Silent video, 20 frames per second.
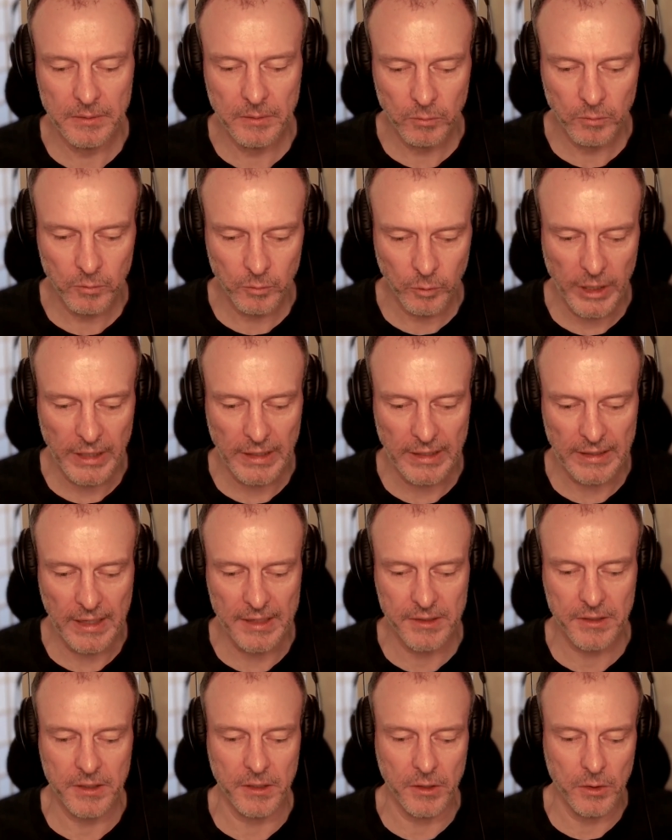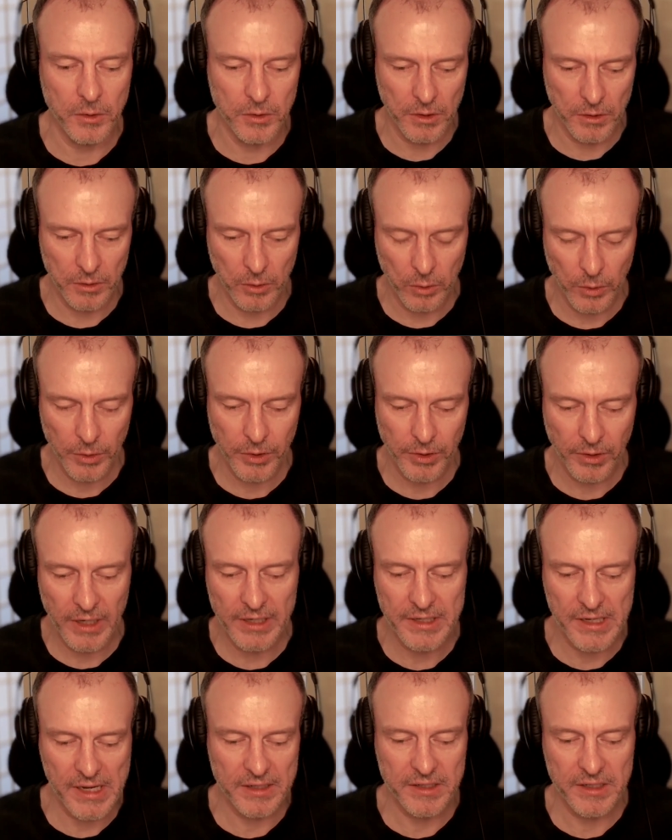really lets the user
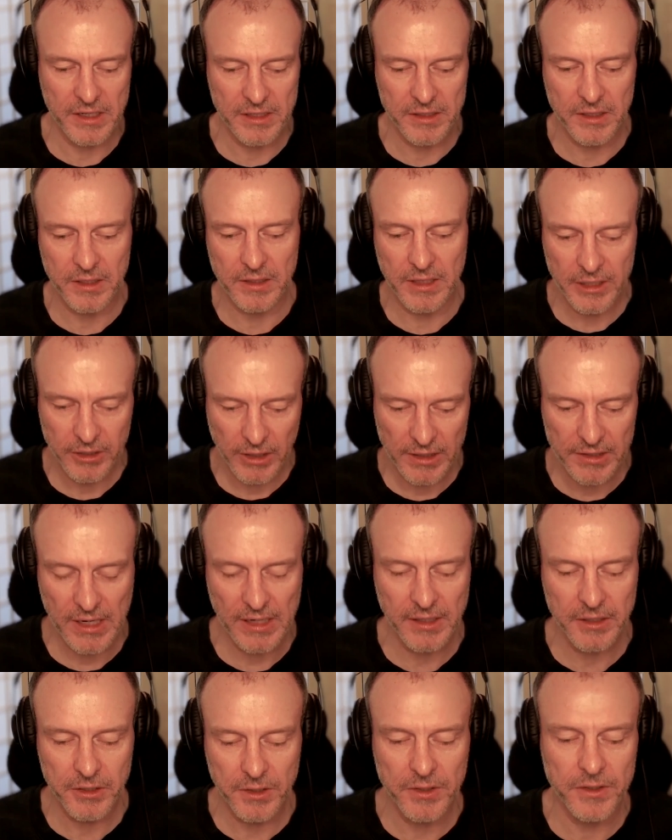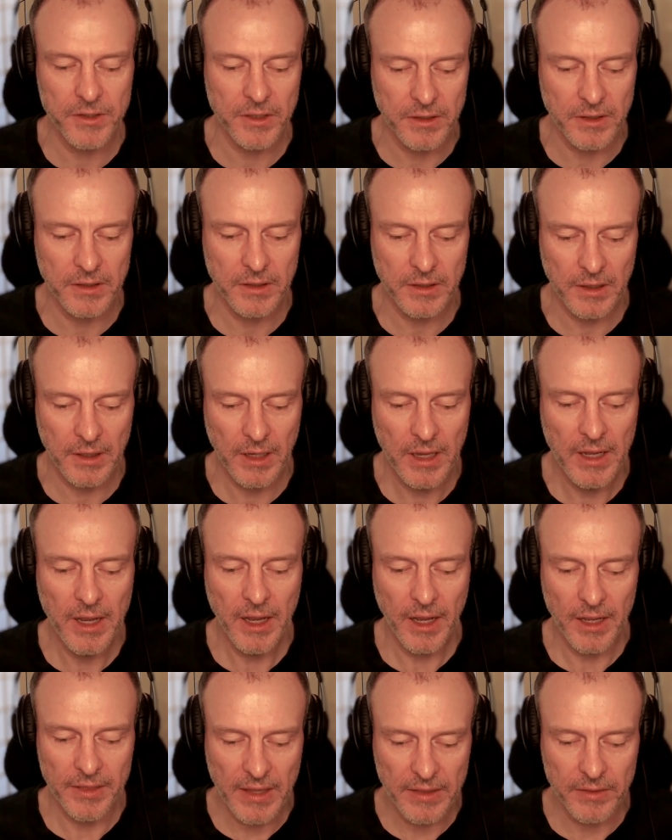authorize access to their transactions and
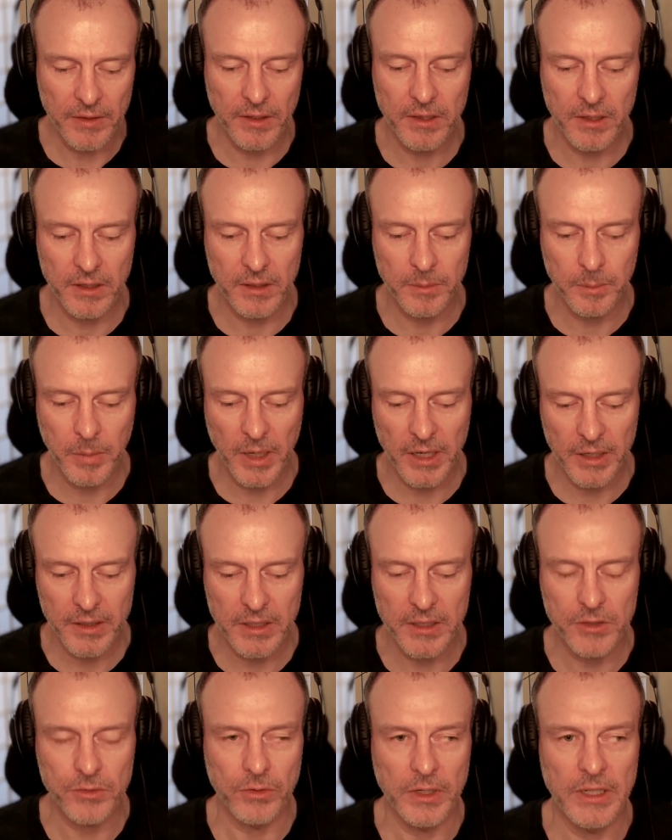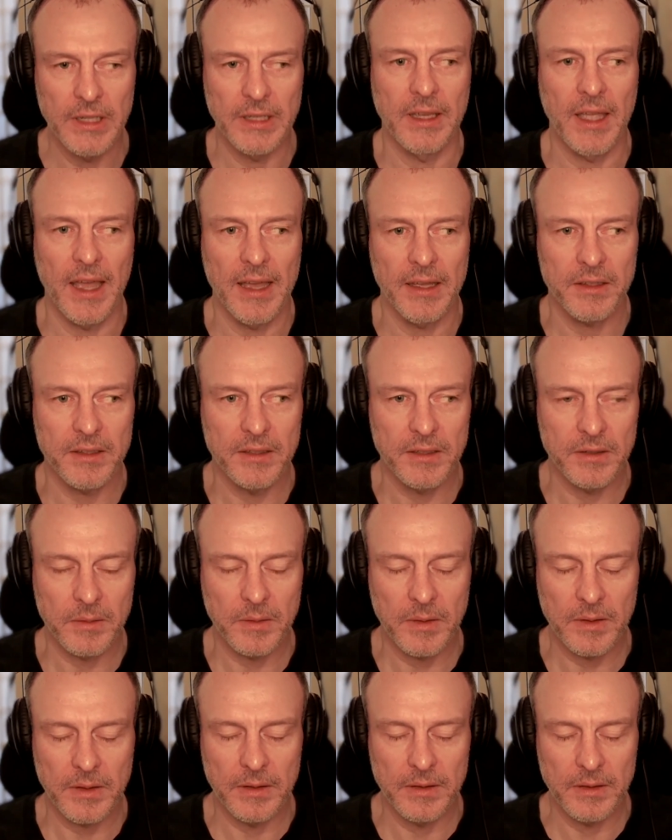then the third parties really get
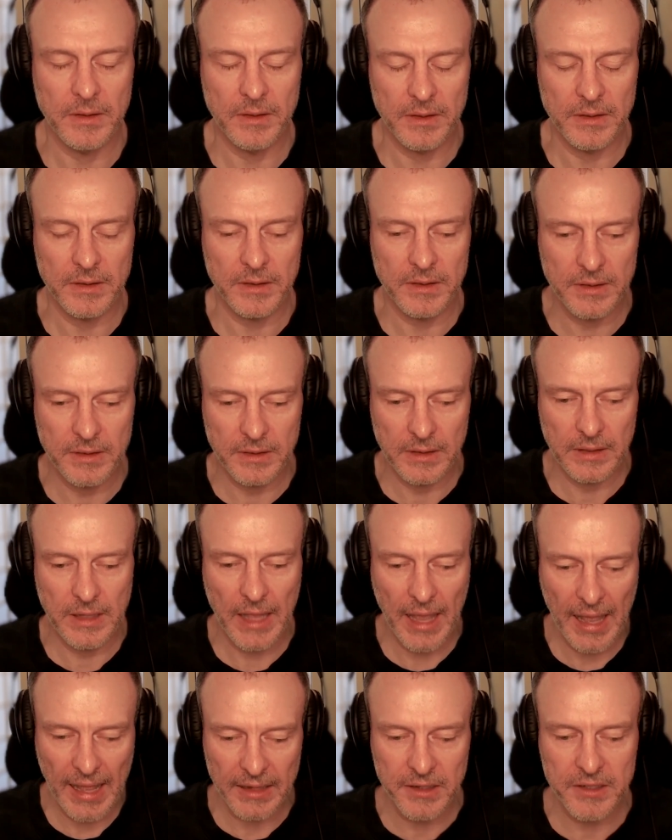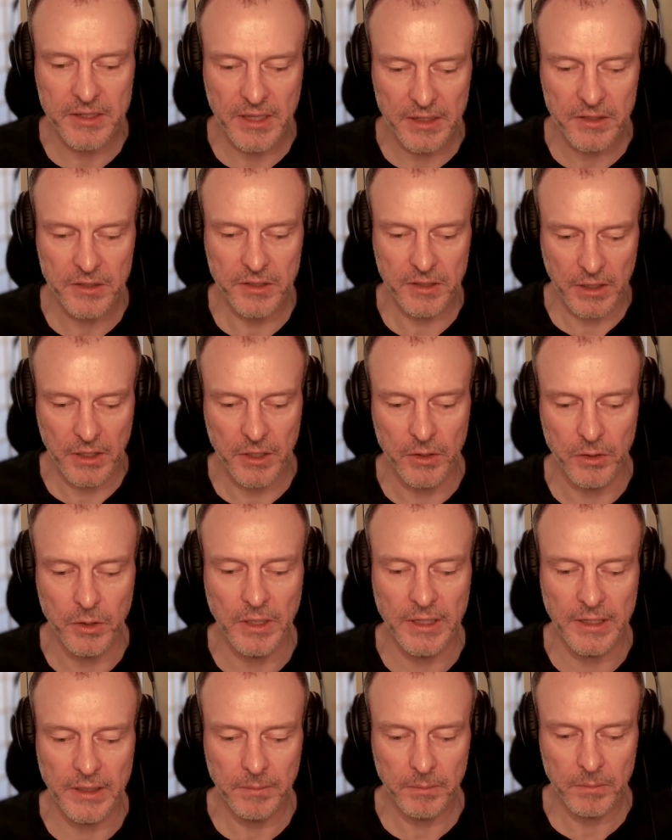access
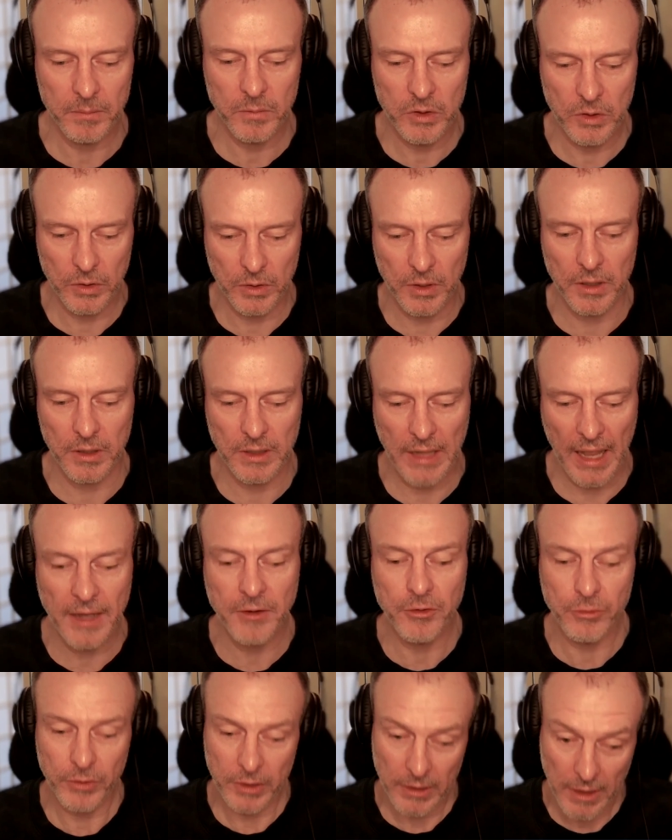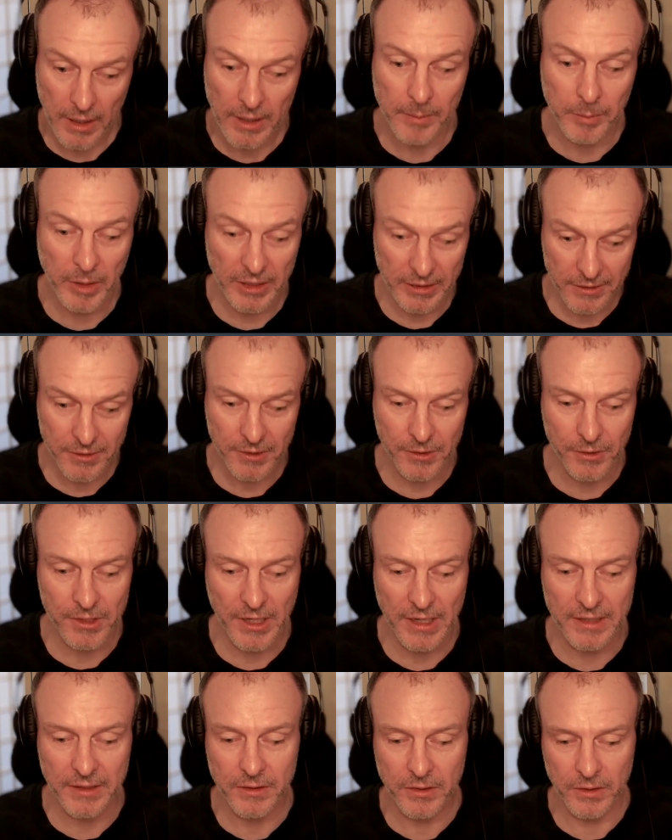securely to and reliably, as you
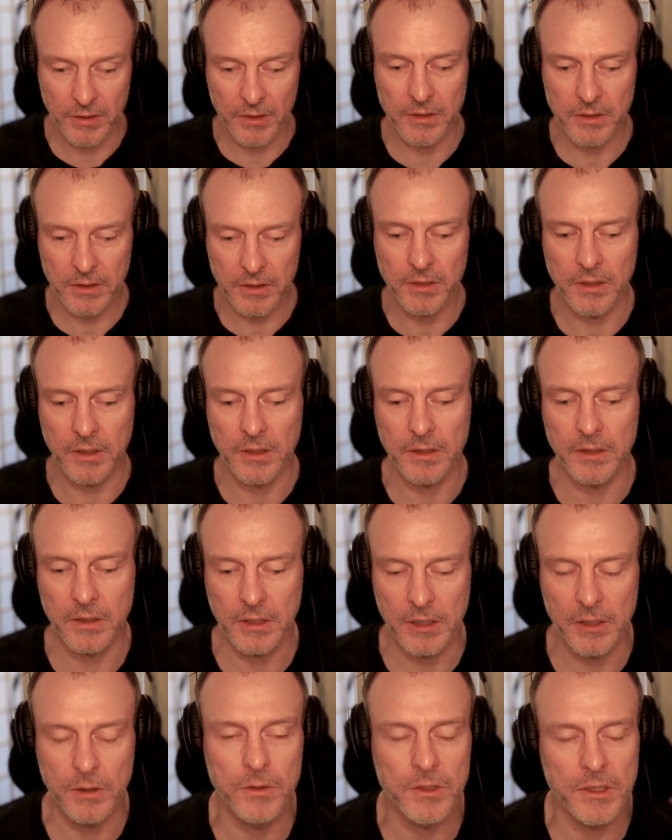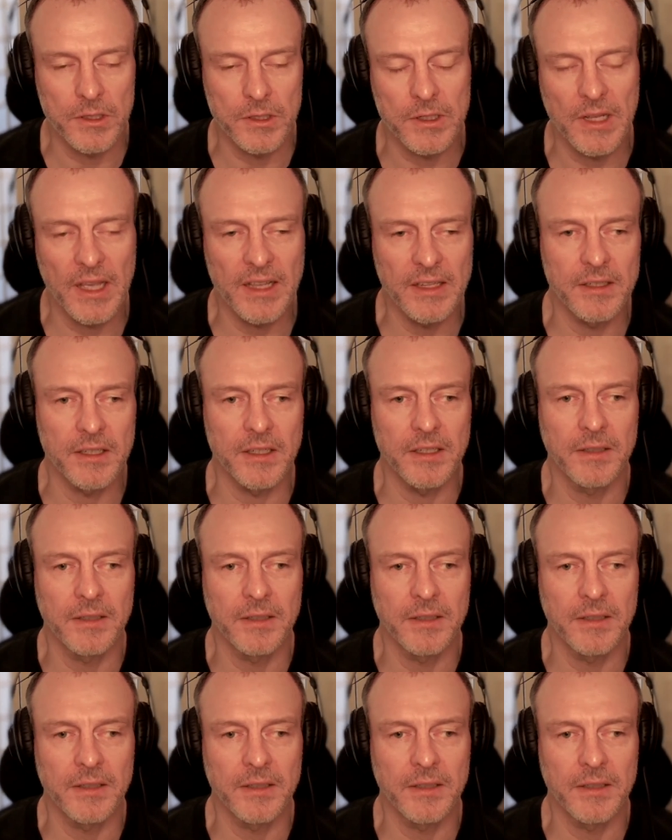said, to the user's data.